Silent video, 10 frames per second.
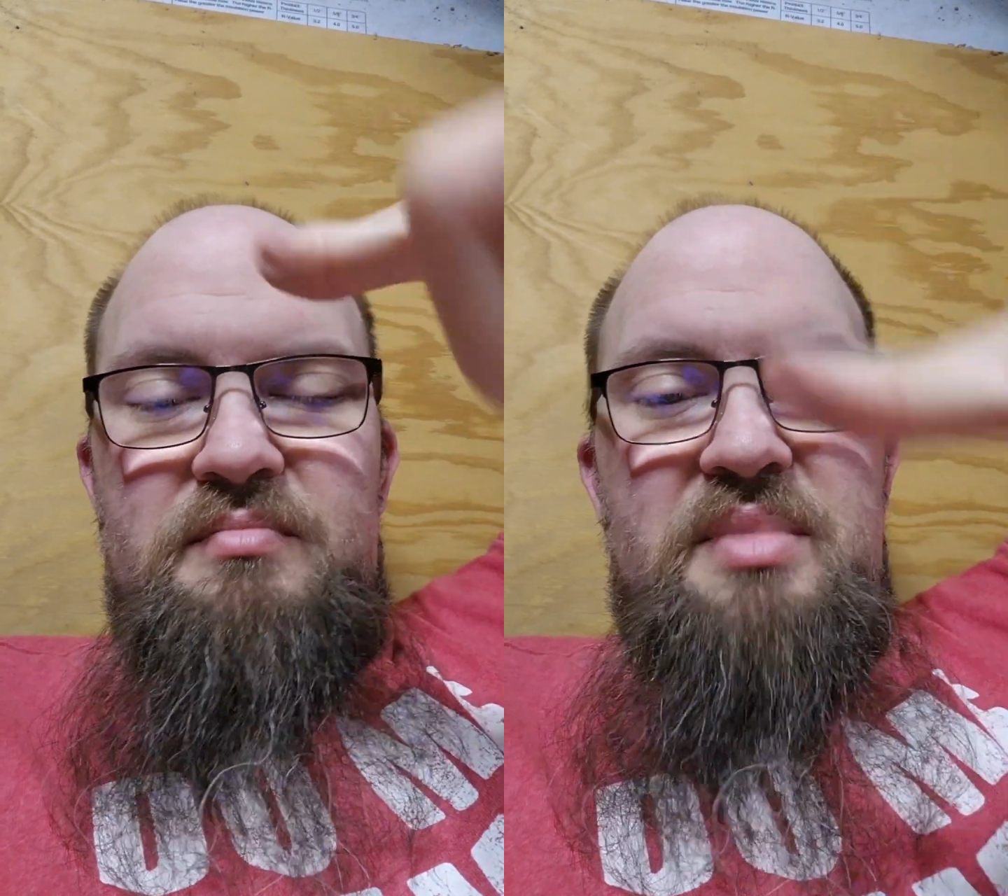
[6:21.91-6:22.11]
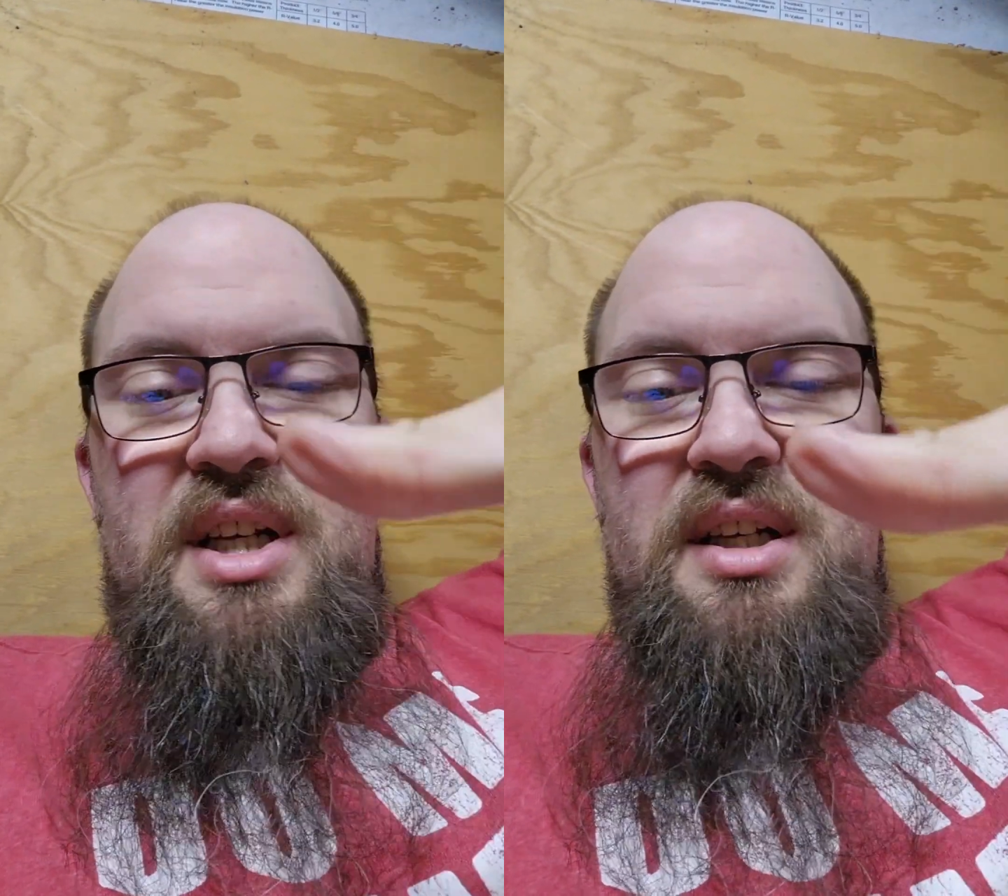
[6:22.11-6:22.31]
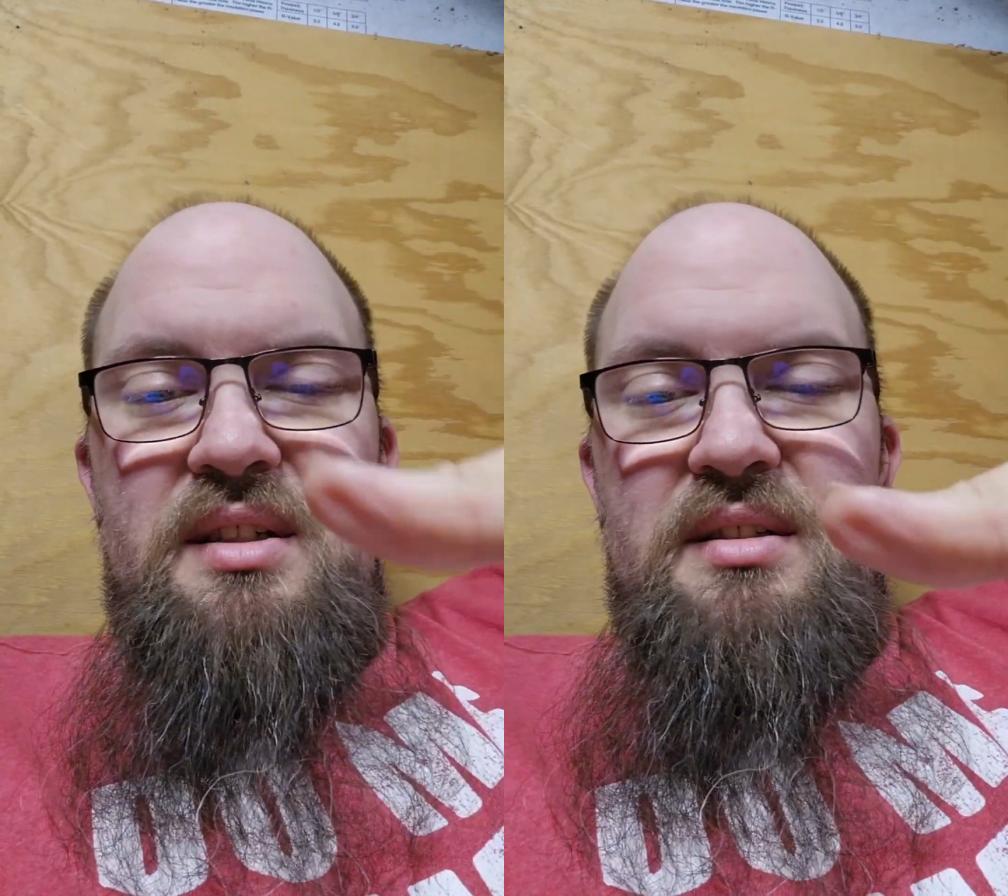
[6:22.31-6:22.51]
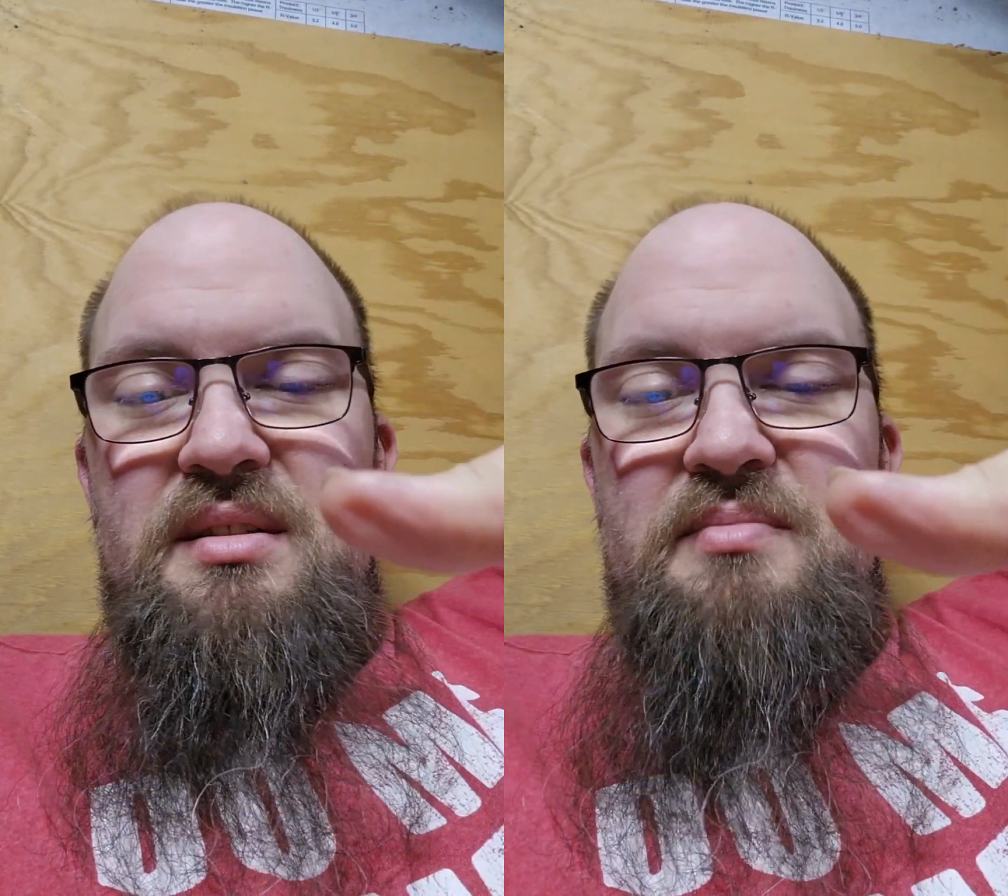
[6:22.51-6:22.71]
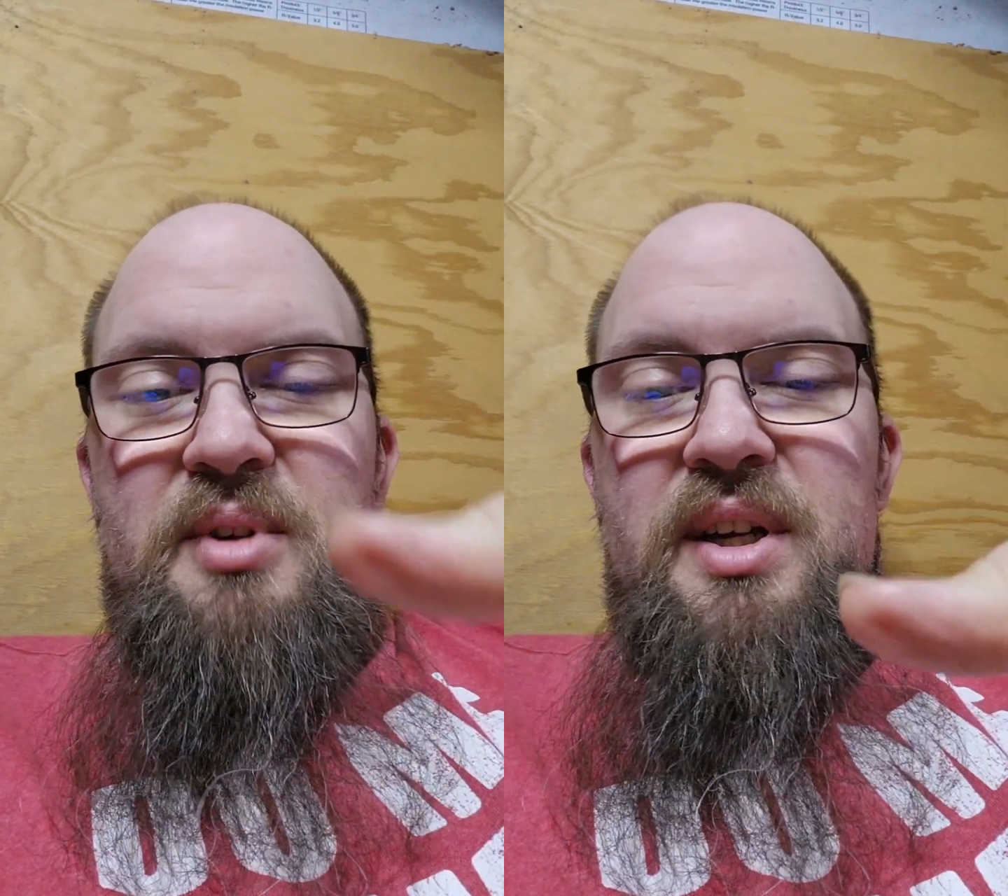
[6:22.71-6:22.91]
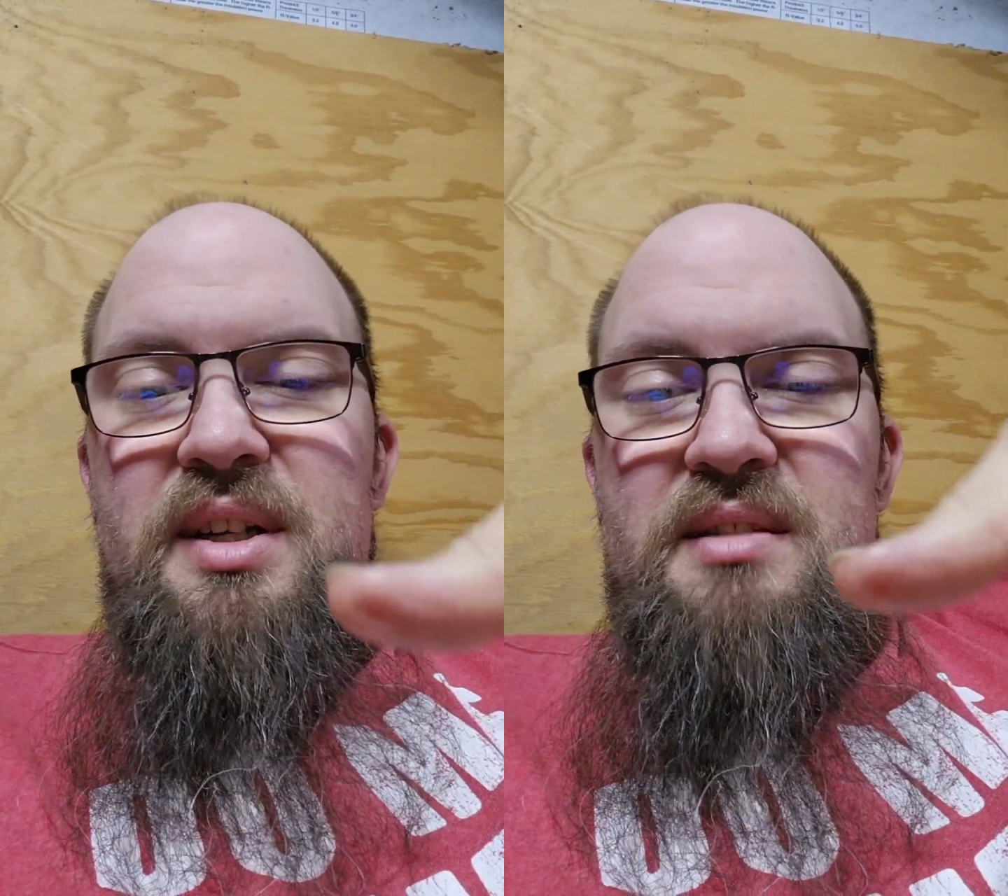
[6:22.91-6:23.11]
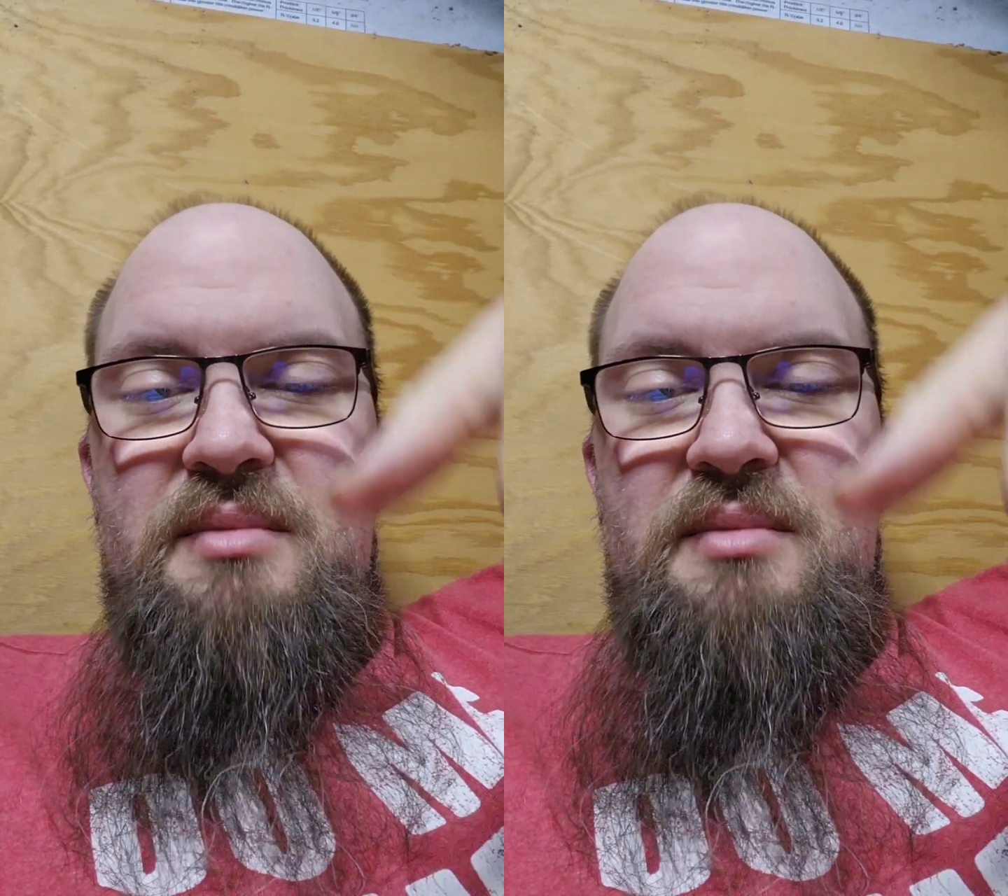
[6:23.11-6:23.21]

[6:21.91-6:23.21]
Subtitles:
bending the springs and